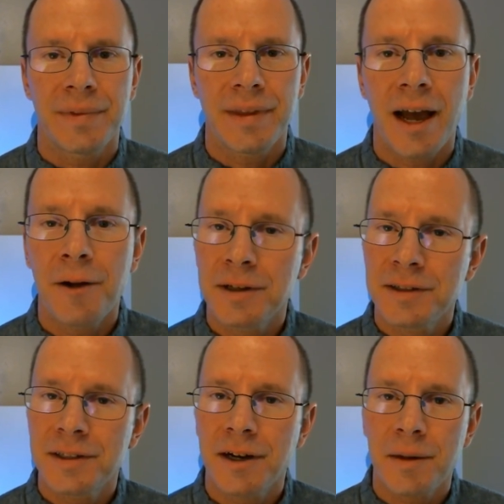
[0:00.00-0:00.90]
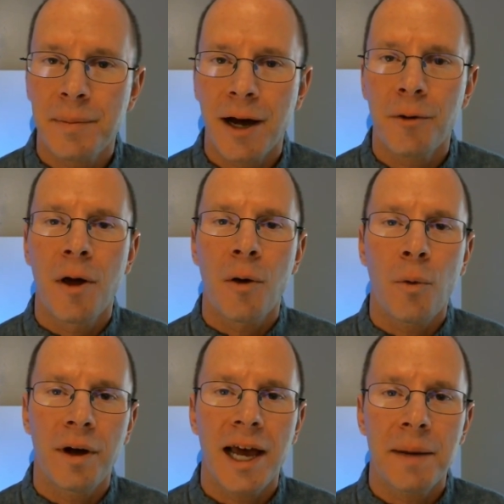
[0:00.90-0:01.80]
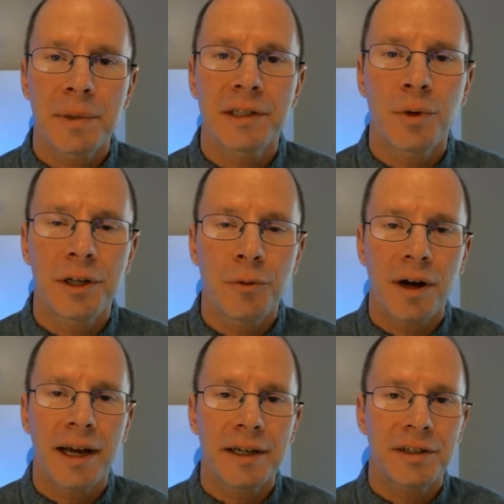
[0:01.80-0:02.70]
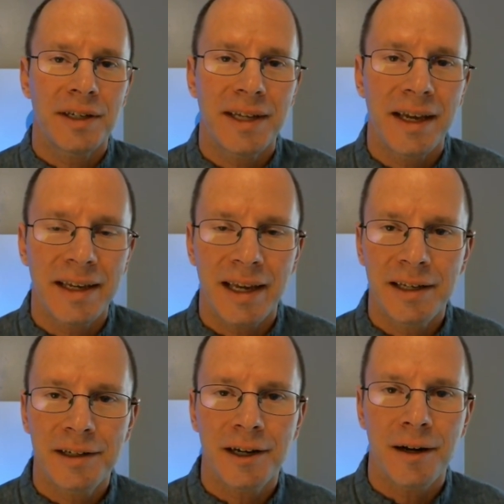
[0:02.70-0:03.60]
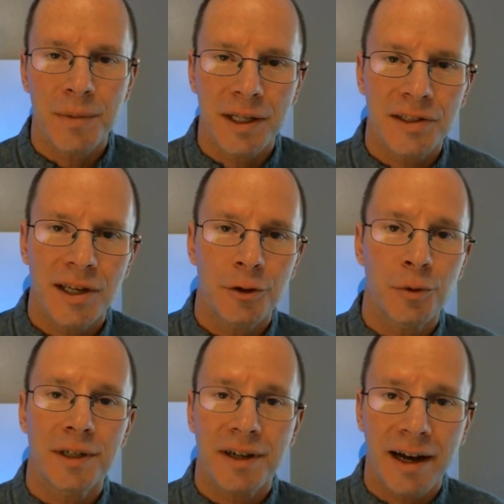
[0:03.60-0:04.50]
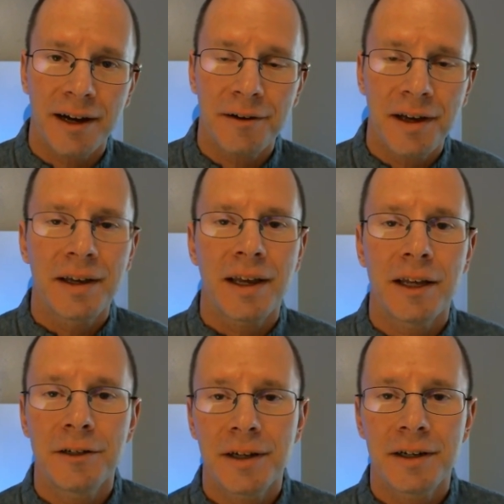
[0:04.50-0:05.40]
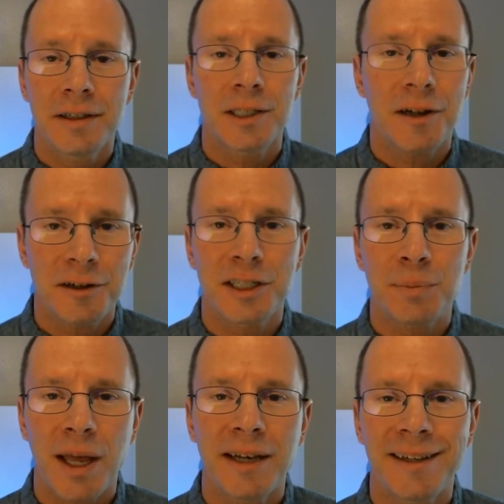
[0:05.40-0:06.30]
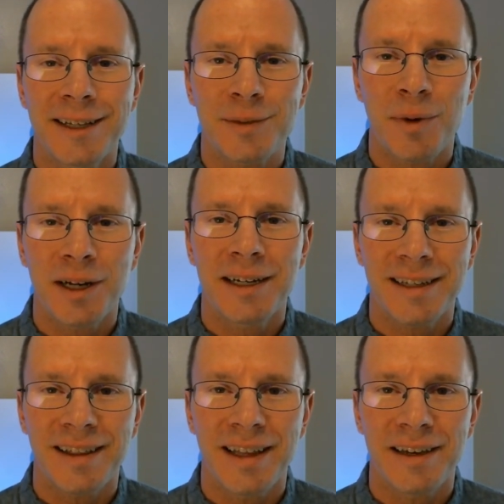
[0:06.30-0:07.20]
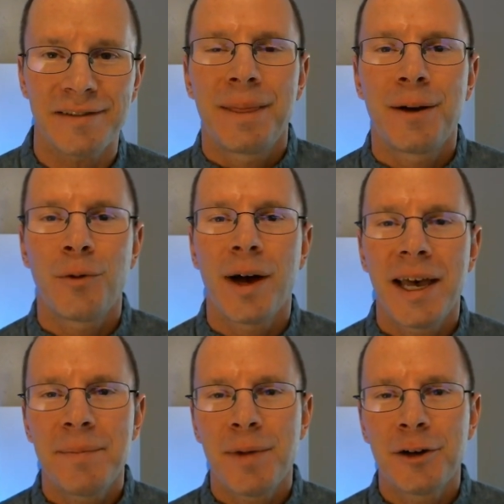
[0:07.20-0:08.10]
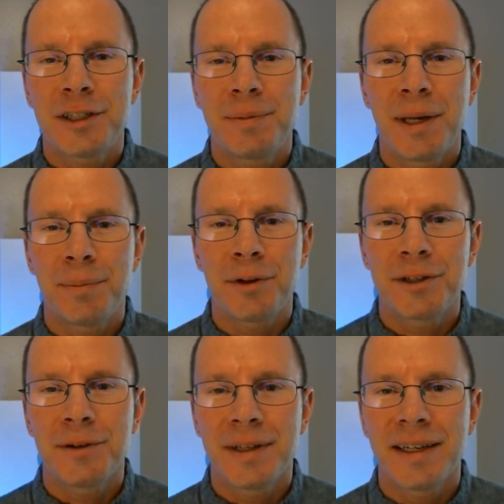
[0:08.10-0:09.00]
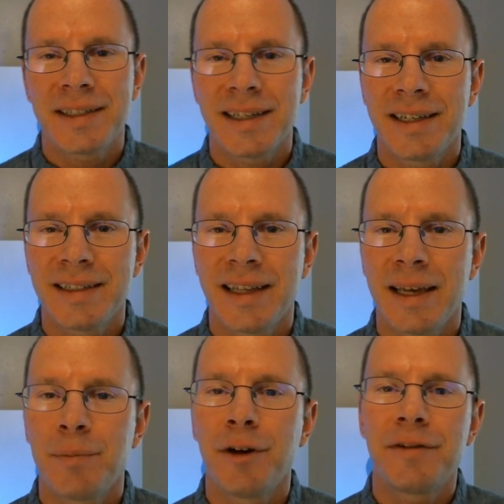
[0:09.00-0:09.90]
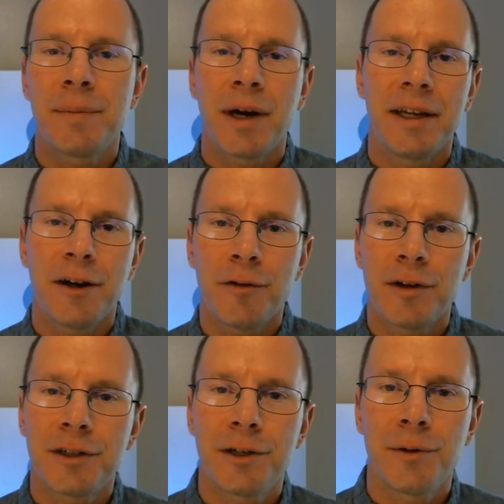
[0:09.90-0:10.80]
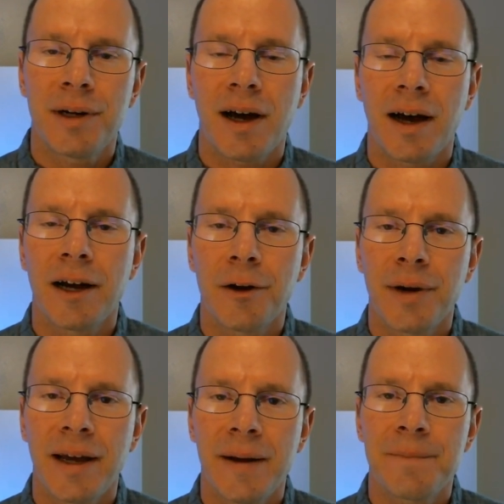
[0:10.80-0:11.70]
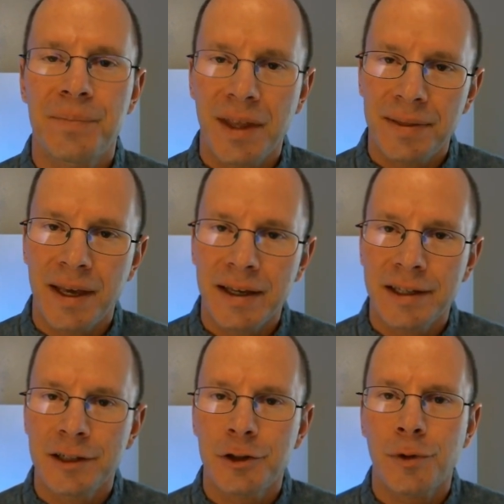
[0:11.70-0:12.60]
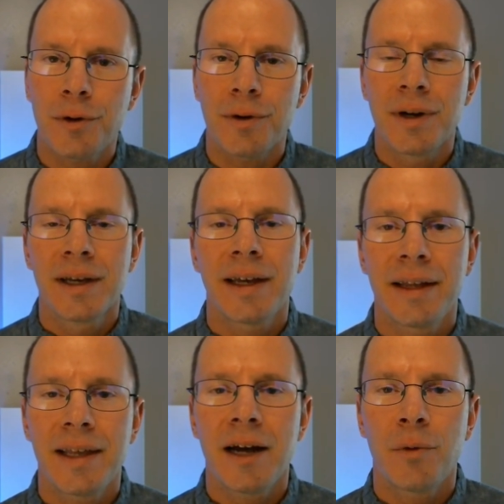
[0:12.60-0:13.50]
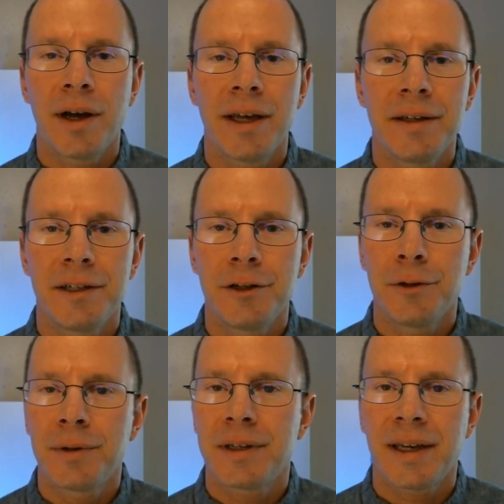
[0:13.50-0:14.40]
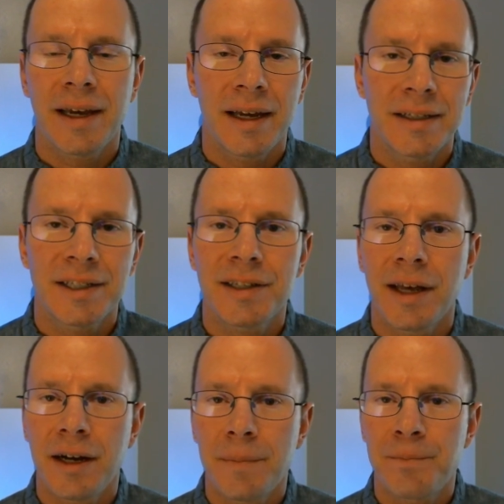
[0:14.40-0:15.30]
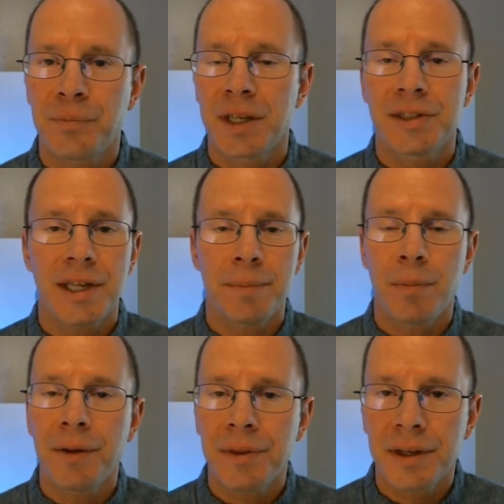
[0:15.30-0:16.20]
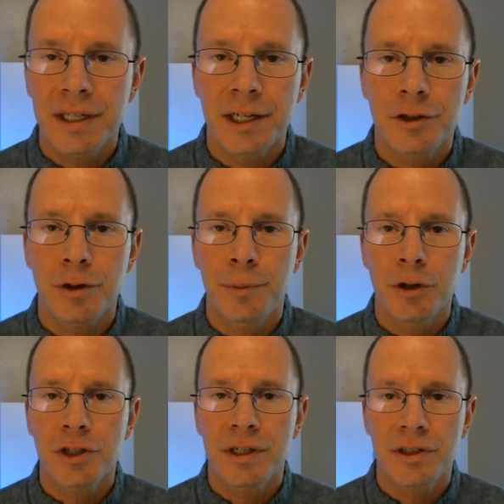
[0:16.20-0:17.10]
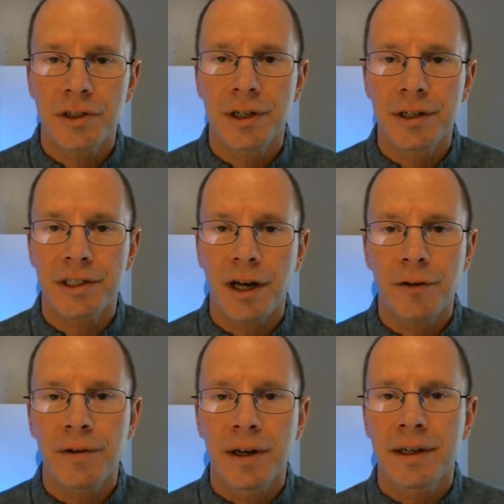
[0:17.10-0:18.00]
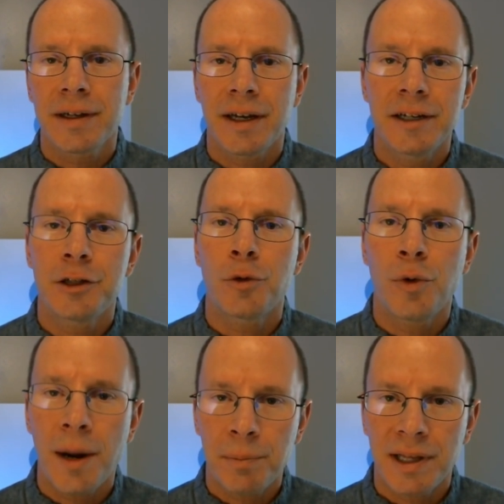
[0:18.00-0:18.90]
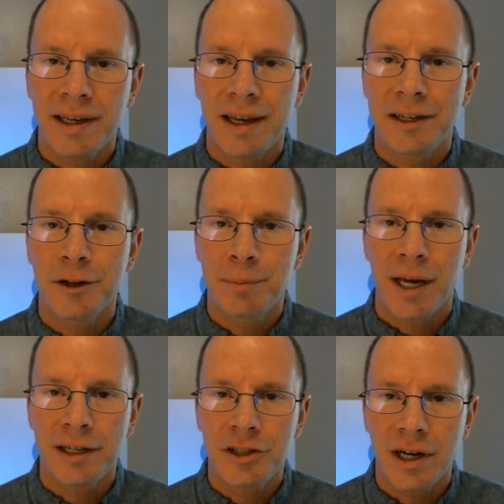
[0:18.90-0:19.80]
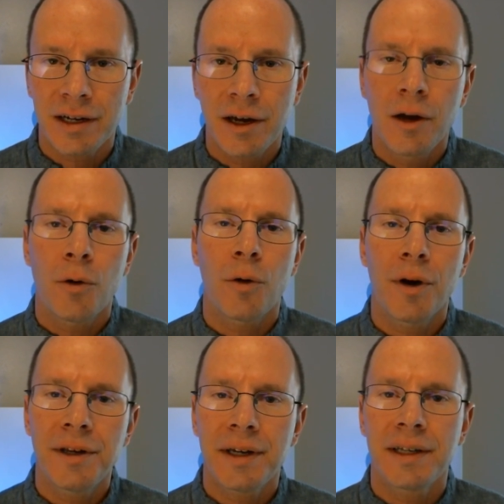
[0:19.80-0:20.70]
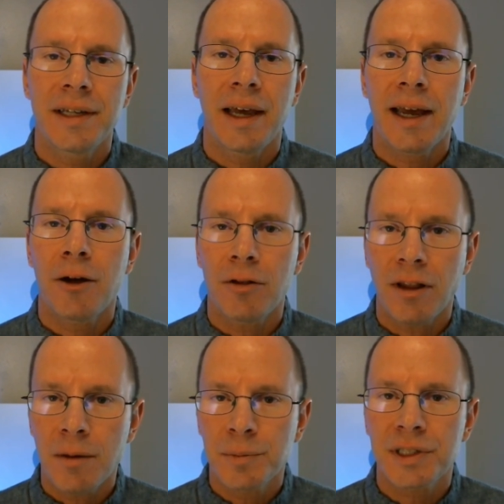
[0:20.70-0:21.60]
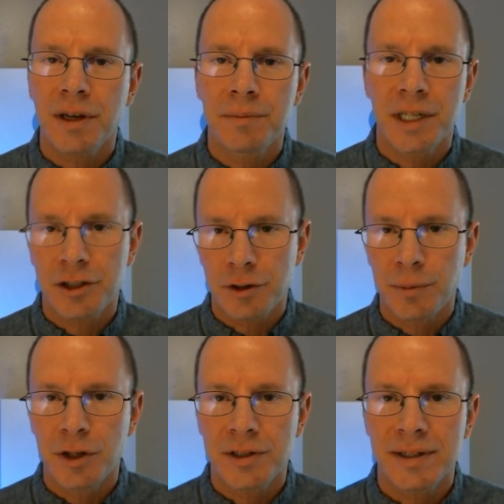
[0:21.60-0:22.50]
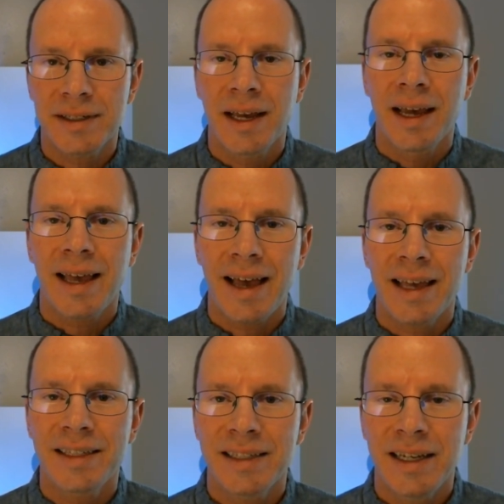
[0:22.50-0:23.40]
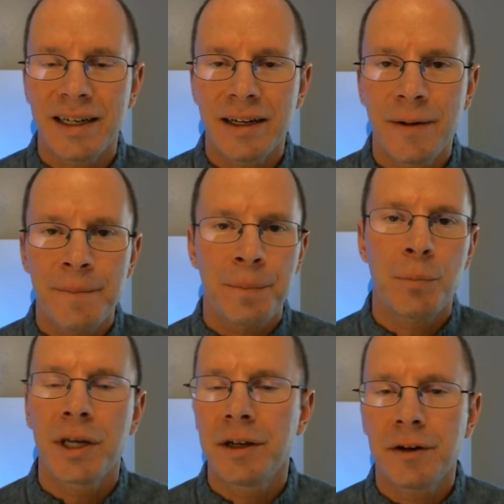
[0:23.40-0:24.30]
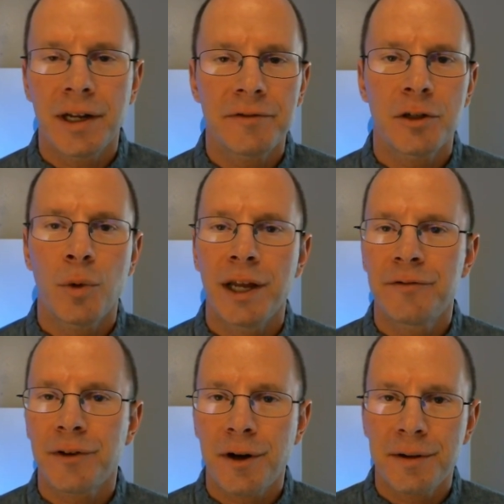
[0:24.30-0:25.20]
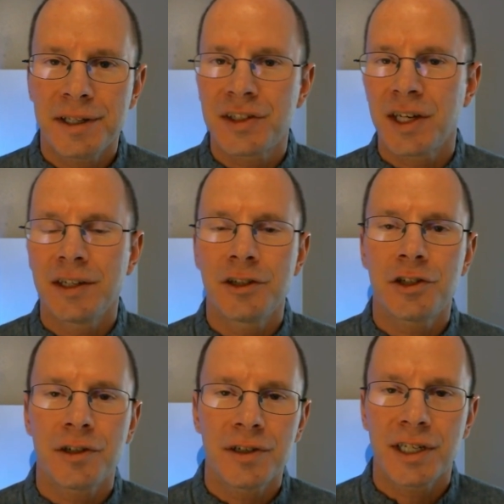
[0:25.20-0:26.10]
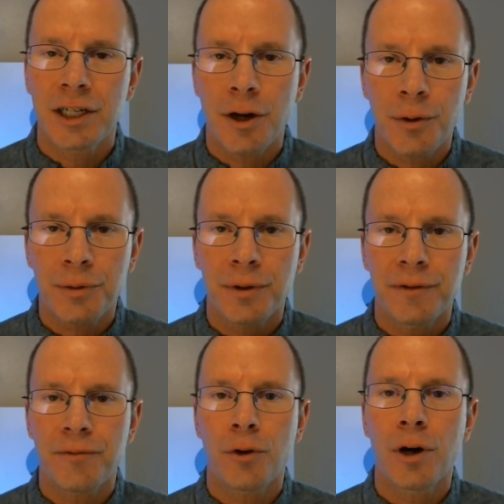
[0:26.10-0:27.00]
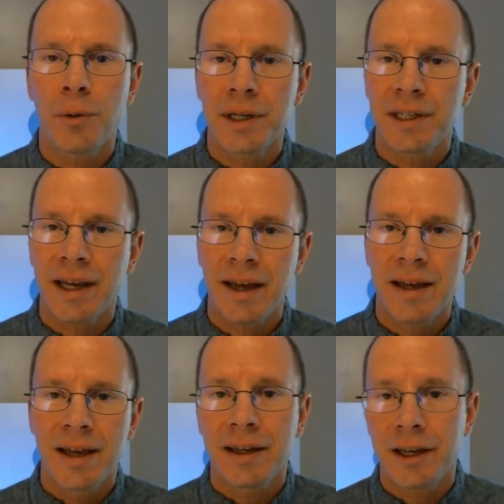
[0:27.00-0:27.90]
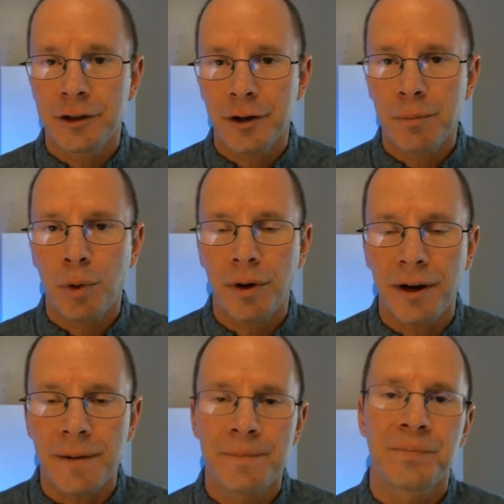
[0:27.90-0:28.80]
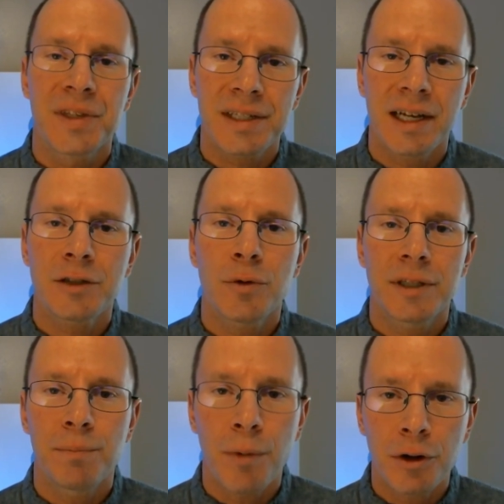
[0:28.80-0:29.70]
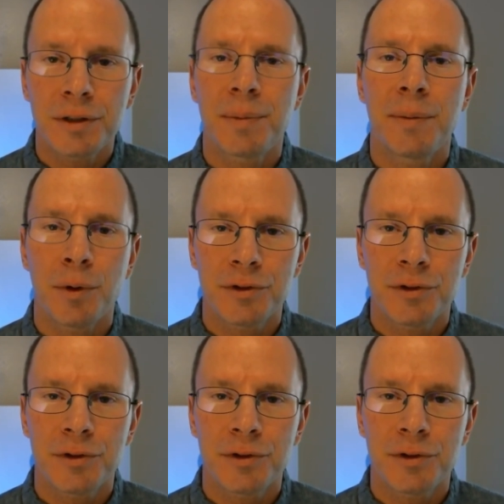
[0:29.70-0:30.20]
Now let's talk about what happens when you want to actually take income. Let's say you're retired and you're going to start spending this money to live. The way most people do this is they move the money over to an IRA that they control. And that way you can set up, let's say, monthly distributions to yourself, kind of to replicate your paycheck, or you can take out lump sum distributions as needed, but you don't have to wait for all the signatures and go through the 401k and your employer. So that's what most people